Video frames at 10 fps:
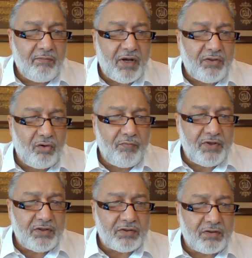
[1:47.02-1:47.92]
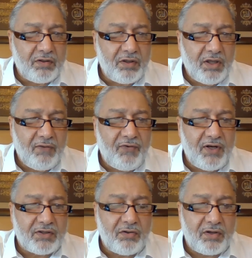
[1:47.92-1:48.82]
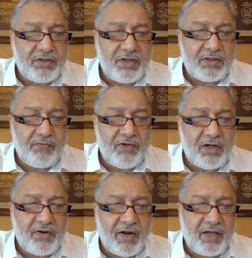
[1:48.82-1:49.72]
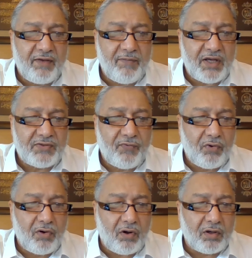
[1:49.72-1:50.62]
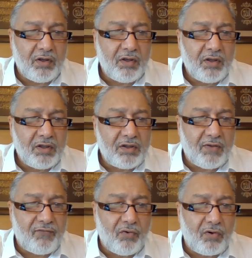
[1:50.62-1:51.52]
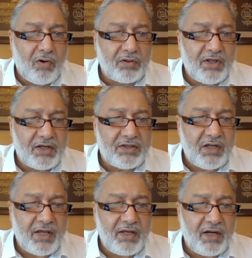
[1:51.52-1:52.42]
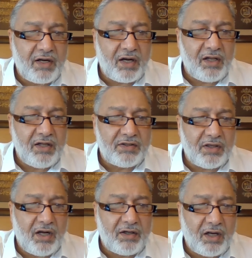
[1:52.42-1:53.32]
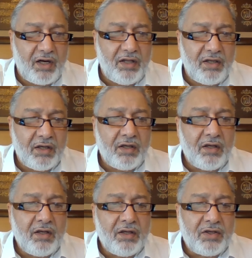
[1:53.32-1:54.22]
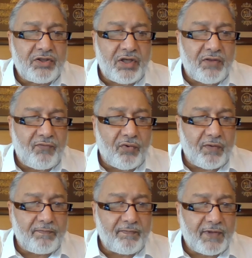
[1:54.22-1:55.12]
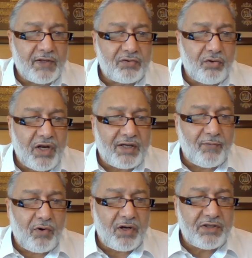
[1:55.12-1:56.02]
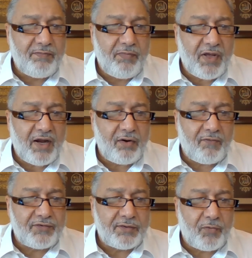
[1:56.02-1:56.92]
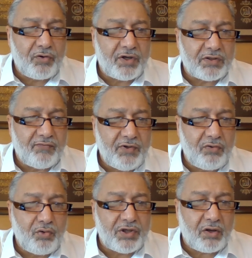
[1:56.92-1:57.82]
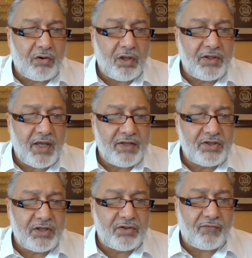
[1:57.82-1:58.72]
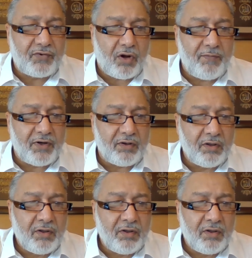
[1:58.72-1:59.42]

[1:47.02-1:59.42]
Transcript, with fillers: By no means. If he does not resist, we shall drag him by his forelock. The forelock that is lying and utterly, utterly sinful. So let him call his band of supporters. We too shall call the angels of torment.